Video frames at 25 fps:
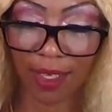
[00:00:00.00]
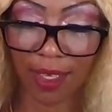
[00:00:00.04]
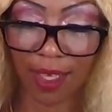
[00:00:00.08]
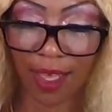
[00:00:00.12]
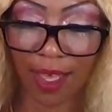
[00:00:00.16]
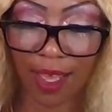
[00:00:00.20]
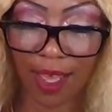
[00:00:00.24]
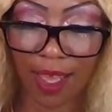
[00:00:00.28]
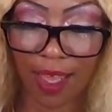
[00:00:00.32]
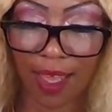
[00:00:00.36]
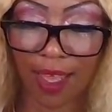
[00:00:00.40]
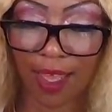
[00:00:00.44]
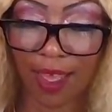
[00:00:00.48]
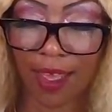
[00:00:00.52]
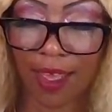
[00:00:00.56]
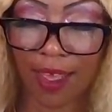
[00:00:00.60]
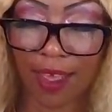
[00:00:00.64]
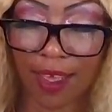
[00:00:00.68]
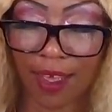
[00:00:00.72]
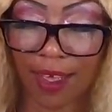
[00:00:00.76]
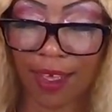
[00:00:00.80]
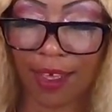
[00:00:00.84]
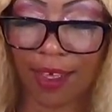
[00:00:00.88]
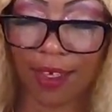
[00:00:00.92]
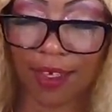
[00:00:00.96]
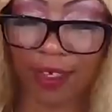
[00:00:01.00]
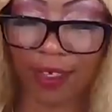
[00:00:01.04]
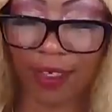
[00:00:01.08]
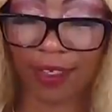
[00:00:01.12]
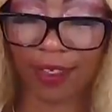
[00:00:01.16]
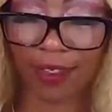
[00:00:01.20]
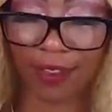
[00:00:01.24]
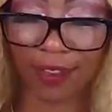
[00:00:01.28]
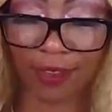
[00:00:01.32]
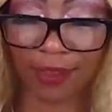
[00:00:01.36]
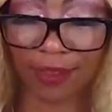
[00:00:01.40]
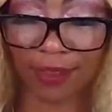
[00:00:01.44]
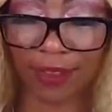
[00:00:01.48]

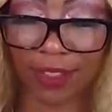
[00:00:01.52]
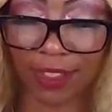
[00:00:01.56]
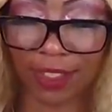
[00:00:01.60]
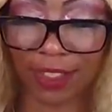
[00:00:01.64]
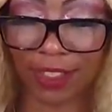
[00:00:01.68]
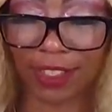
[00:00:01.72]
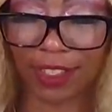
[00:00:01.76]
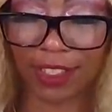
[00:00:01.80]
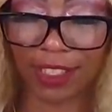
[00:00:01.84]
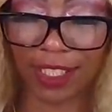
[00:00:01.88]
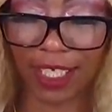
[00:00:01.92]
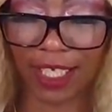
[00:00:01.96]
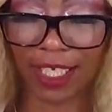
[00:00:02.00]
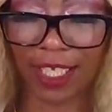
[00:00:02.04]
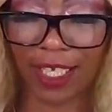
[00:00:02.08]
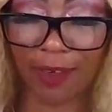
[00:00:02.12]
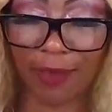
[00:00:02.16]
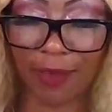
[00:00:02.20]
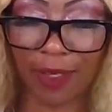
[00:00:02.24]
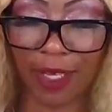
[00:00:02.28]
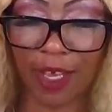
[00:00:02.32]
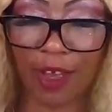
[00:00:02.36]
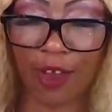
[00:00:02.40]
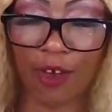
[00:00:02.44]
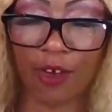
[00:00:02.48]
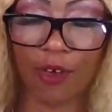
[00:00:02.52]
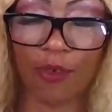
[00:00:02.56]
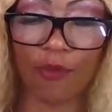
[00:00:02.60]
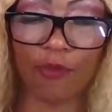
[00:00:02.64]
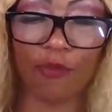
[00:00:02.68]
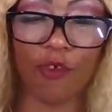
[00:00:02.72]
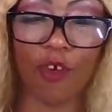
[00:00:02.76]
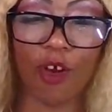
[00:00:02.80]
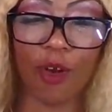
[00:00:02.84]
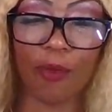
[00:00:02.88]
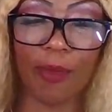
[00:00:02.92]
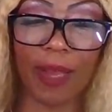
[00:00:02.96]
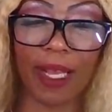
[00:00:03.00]
oh shit. Here we go.
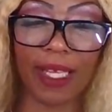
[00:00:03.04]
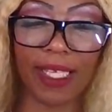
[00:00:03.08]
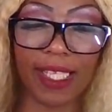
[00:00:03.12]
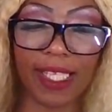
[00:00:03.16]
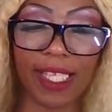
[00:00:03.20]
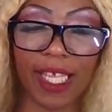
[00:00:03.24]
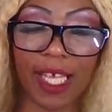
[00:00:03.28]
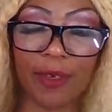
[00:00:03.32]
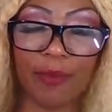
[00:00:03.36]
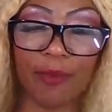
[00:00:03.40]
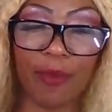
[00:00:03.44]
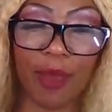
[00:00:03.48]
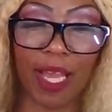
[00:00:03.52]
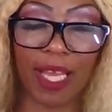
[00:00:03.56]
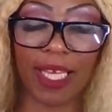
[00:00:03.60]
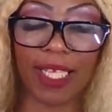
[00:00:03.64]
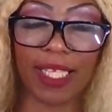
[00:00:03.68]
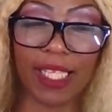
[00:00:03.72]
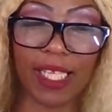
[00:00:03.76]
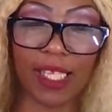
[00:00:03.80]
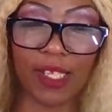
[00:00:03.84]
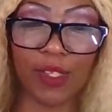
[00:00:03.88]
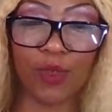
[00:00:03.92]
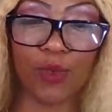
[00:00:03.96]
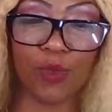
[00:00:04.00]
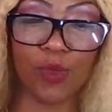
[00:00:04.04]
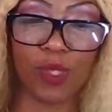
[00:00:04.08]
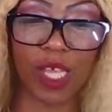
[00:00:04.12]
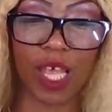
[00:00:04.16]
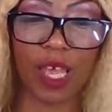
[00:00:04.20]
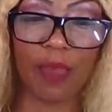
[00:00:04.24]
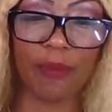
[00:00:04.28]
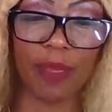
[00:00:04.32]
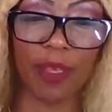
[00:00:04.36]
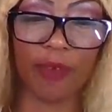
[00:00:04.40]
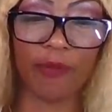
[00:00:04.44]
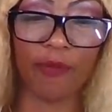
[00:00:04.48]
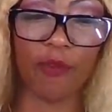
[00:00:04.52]
For my sun Pisces. Who's
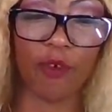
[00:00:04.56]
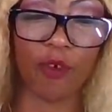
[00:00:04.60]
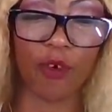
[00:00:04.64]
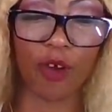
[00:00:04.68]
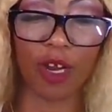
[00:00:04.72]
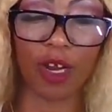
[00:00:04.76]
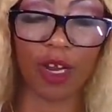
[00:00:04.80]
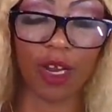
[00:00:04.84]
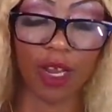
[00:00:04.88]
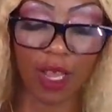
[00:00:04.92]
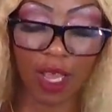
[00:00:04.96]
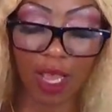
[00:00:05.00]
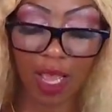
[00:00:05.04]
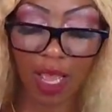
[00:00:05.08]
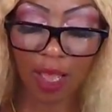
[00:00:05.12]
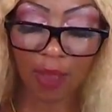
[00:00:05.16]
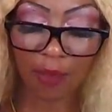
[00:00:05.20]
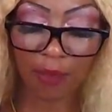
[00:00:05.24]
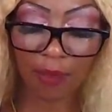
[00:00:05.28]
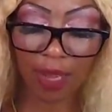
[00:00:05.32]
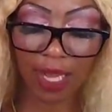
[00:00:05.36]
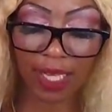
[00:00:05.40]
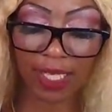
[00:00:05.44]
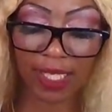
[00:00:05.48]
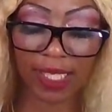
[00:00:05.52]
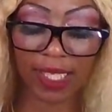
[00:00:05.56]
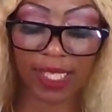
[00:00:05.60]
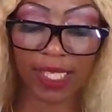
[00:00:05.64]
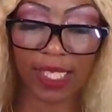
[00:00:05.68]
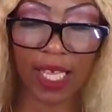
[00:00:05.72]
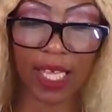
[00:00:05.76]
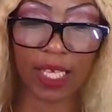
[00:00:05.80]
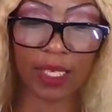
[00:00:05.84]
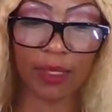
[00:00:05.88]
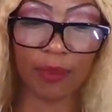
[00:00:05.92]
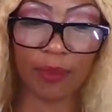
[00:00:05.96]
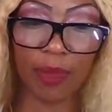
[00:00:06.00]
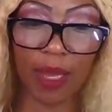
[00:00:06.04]
coming for my
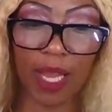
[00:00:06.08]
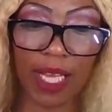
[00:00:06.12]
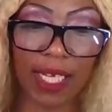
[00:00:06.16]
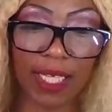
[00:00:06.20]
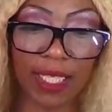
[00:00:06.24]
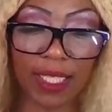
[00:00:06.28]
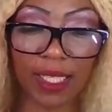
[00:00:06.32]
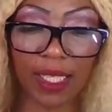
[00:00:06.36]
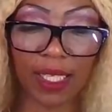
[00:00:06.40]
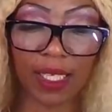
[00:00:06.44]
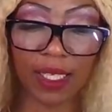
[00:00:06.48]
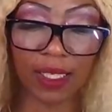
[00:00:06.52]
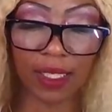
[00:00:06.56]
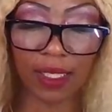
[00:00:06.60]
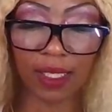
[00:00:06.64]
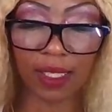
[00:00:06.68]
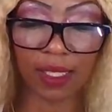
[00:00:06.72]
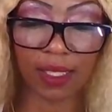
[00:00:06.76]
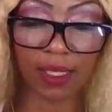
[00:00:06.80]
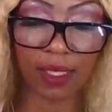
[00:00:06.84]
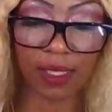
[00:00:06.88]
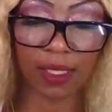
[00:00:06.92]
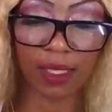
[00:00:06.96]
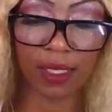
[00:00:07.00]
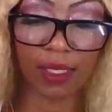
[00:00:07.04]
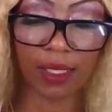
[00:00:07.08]
sun Pisces?